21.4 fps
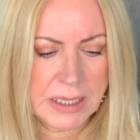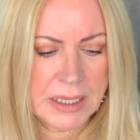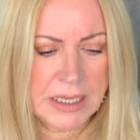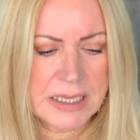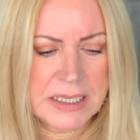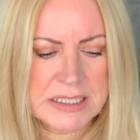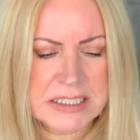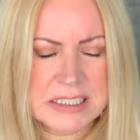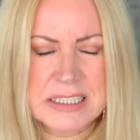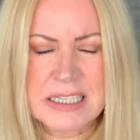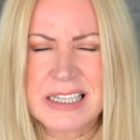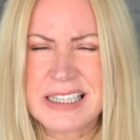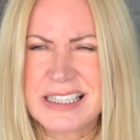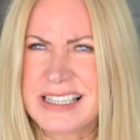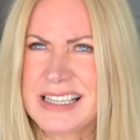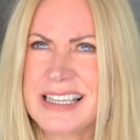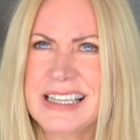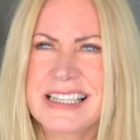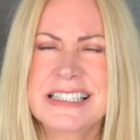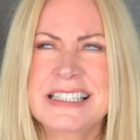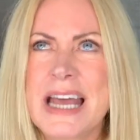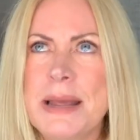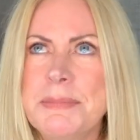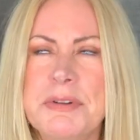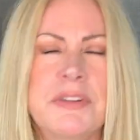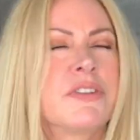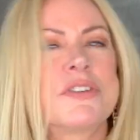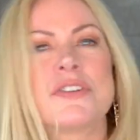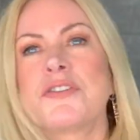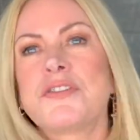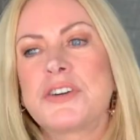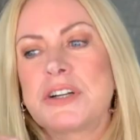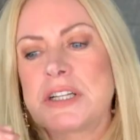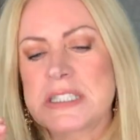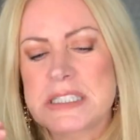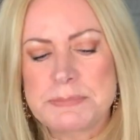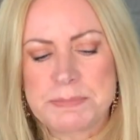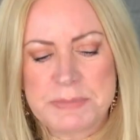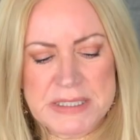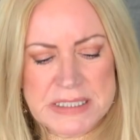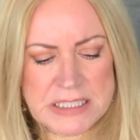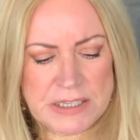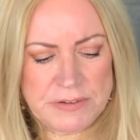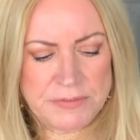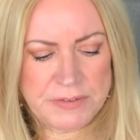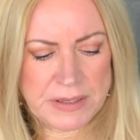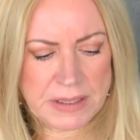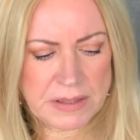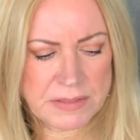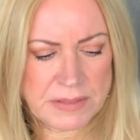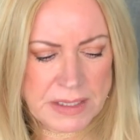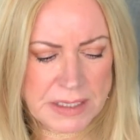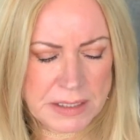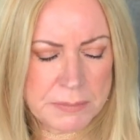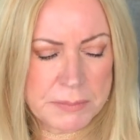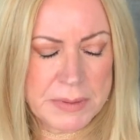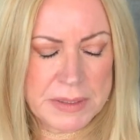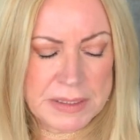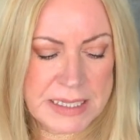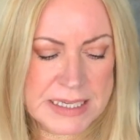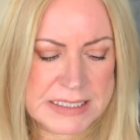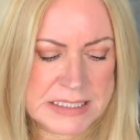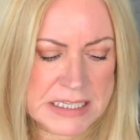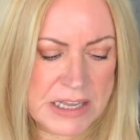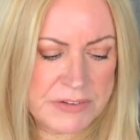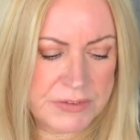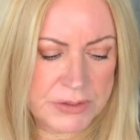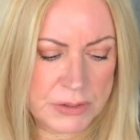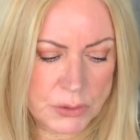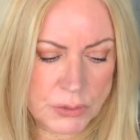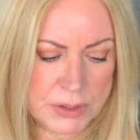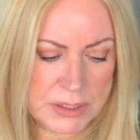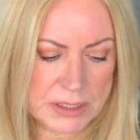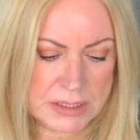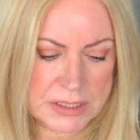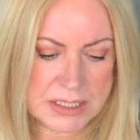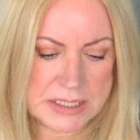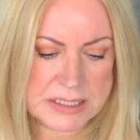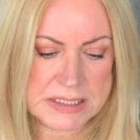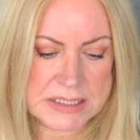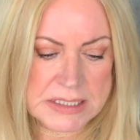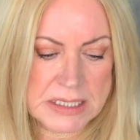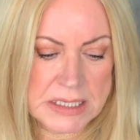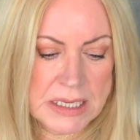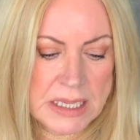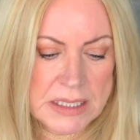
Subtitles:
It's, except if they're for a specific thing. But let's have a look at this.